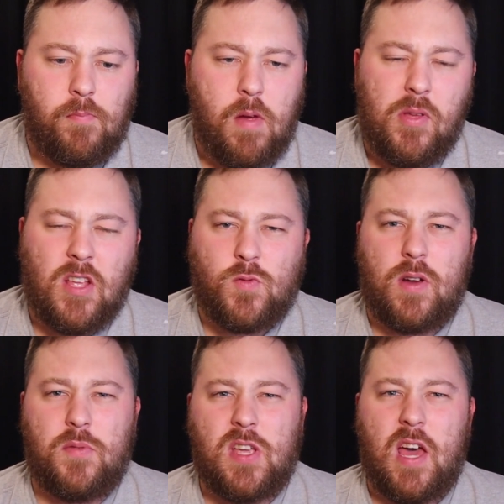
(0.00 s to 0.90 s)
maybe that's
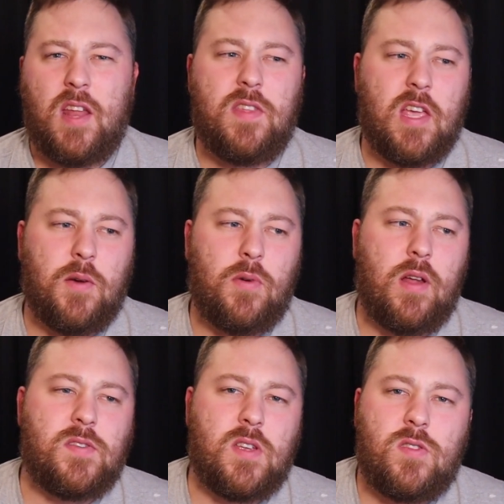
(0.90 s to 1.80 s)
what I was kind of thinking when
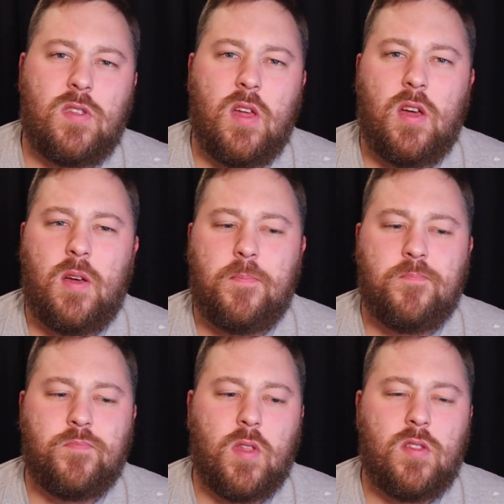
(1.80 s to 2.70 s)
I said um,
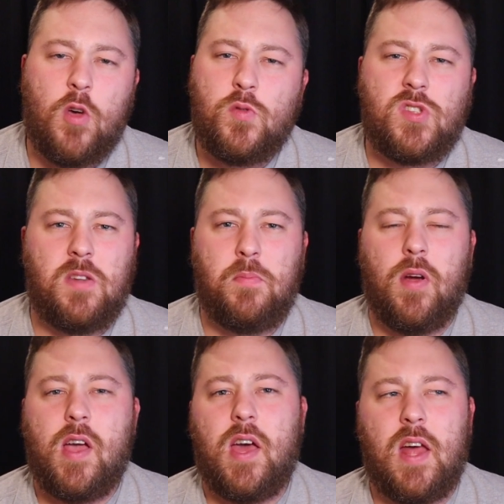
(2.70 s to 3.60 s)
toasted
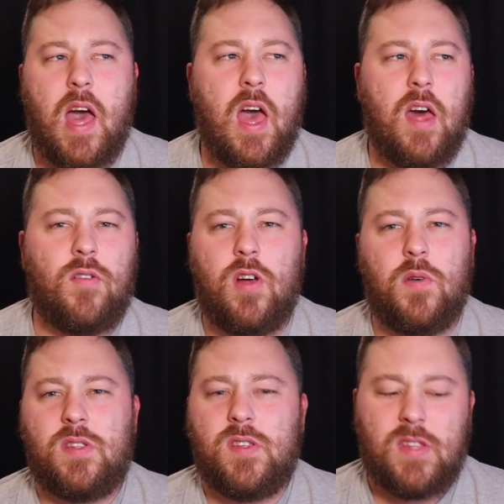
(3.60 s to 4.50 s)
bread. I, I don't
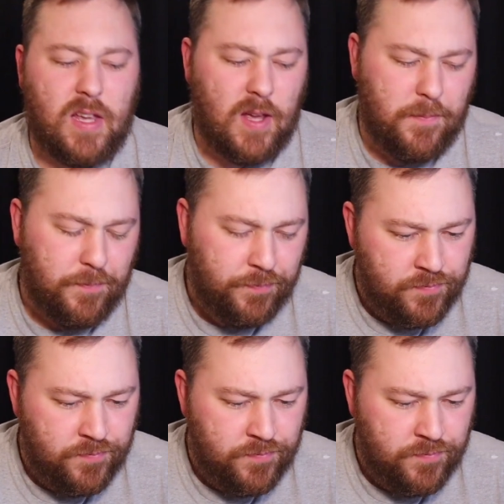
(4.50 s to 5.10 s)
know. It's just like a,